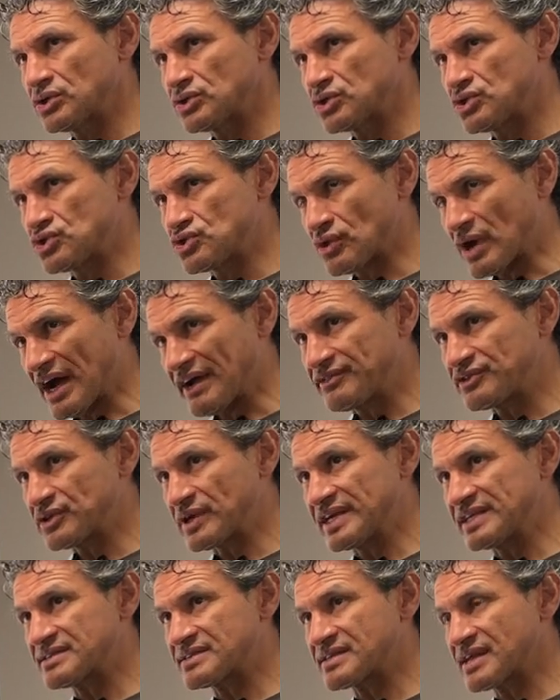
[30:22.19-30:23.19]

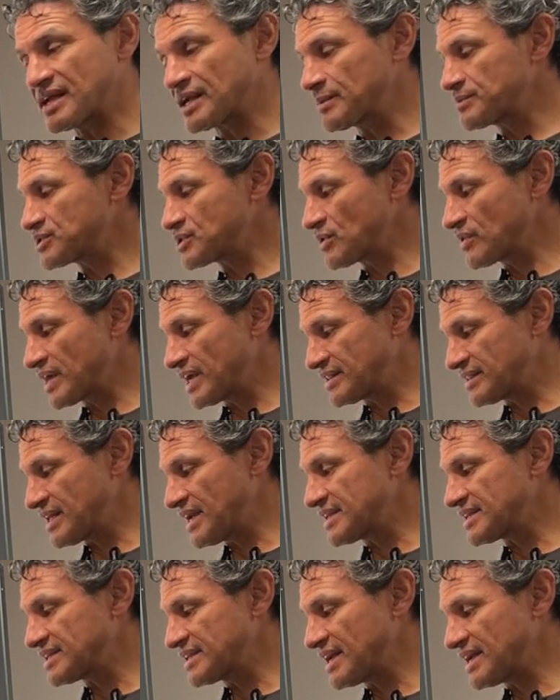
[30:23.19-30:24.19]
drivetrain setup so that they
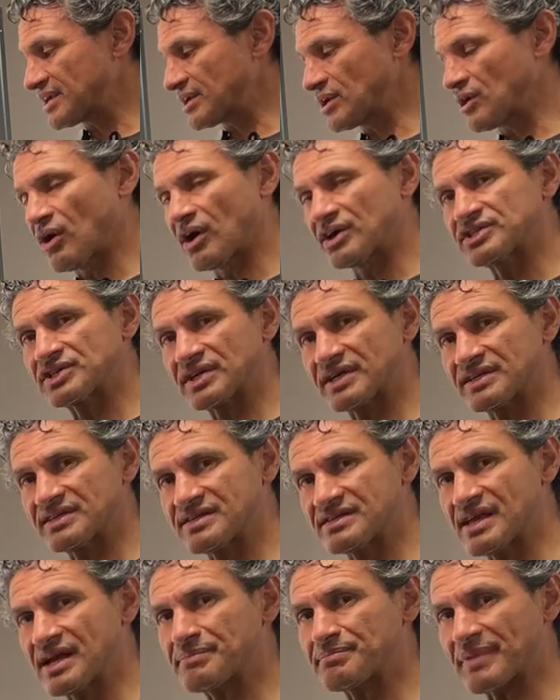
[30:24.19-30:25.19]
could get a larger
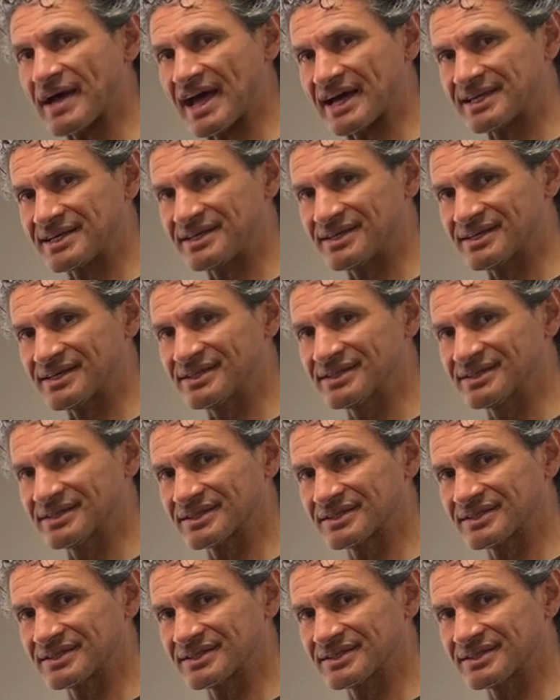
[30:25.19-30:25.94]
cassette back here.